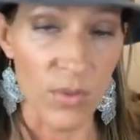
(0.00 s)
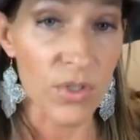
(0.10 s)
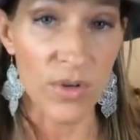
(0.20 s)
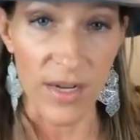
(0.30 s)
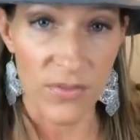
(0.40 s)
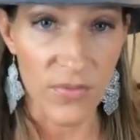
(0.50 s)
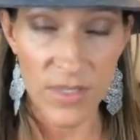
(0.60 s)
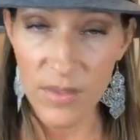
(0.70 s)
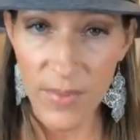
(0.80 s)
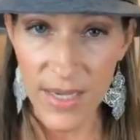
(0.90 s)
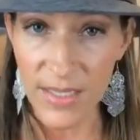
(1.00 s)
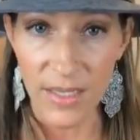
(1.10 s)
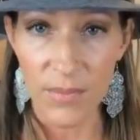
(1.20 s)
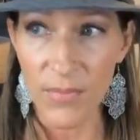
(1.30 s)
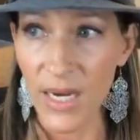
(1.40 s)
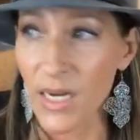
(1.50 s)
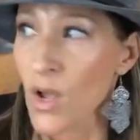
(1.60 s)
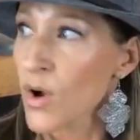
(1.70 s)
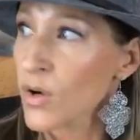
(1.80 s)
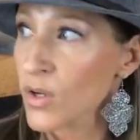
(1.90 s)
which CrossFit is amazing, but
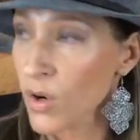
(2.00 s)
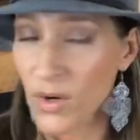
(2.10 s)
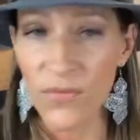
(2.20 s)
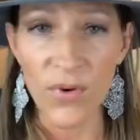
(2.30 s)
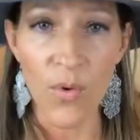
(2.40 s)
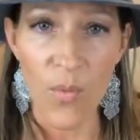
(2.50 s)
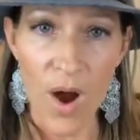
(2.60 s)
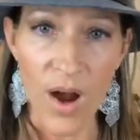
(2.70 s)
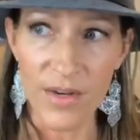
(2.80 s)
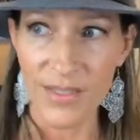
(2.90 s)
going for a walk,